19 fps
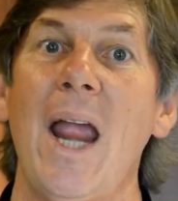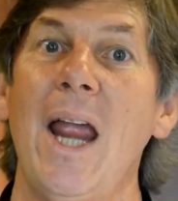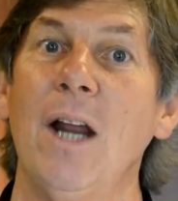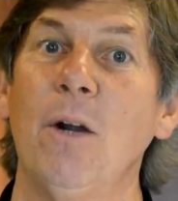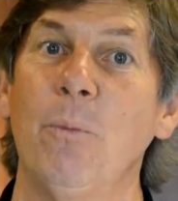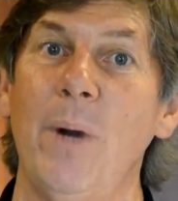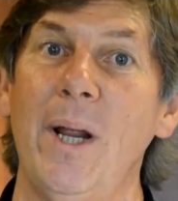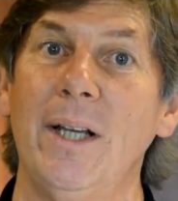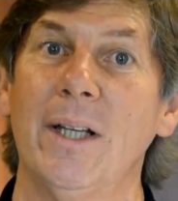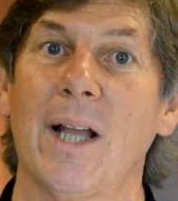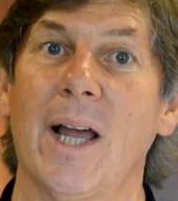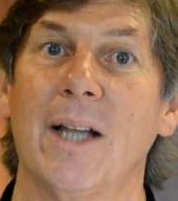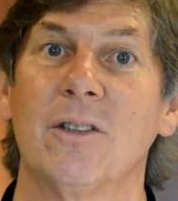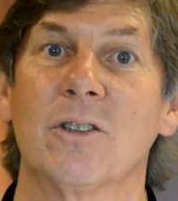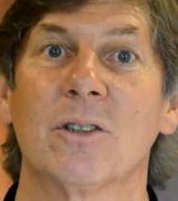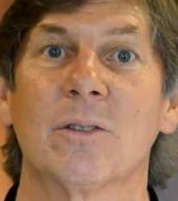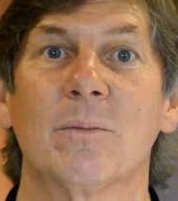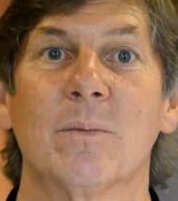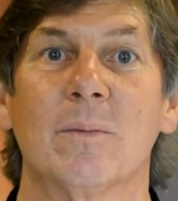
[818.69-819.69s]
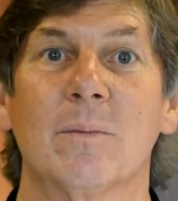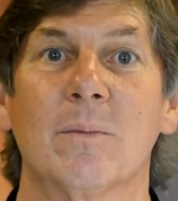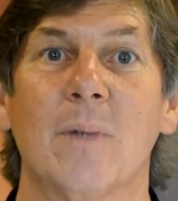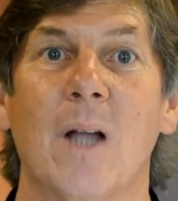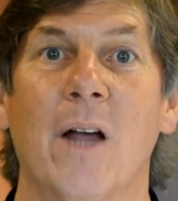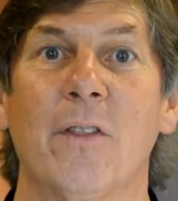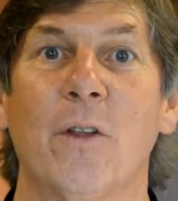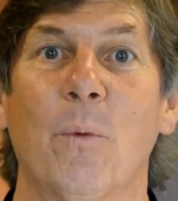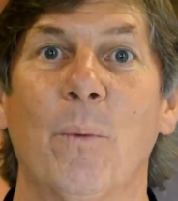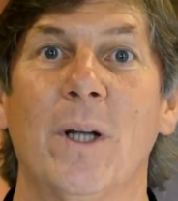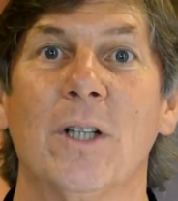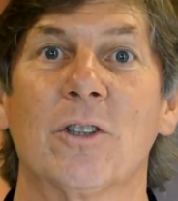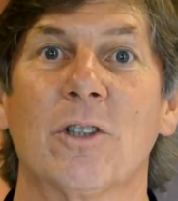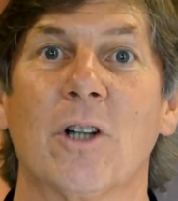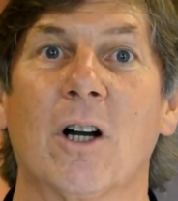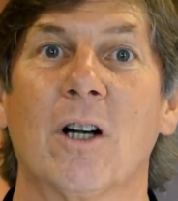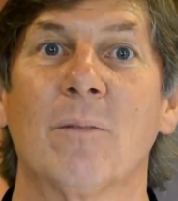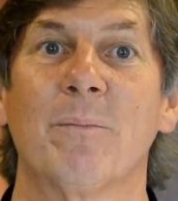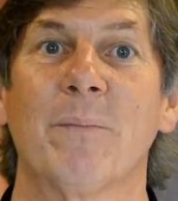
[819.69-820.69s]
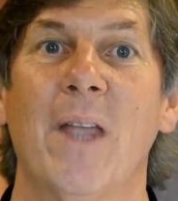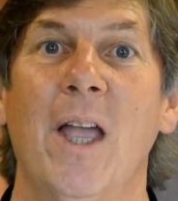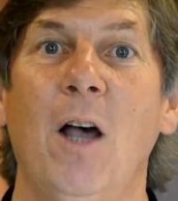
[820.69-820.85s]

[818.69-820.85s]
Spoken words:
and red lights on the Windstar.